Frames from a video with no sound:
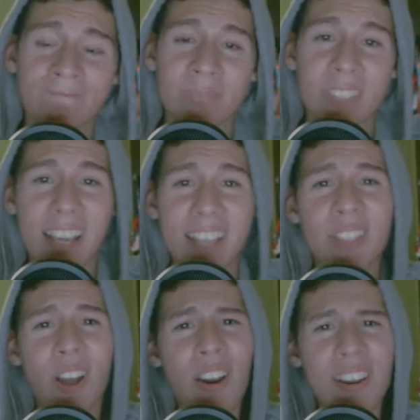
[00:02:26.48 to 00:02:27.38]
Yeah,
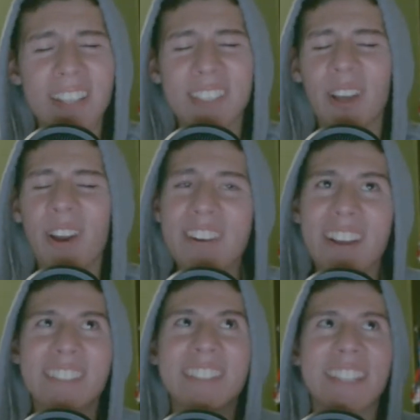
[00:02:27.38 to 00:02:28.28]
it's hard
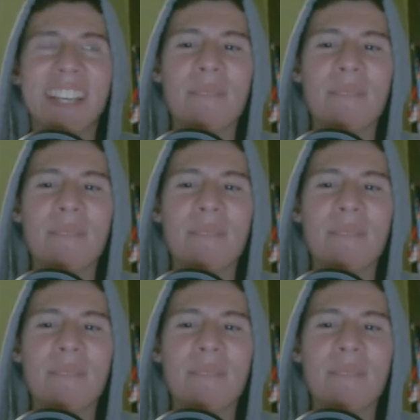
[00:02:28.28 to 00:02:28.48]
not to get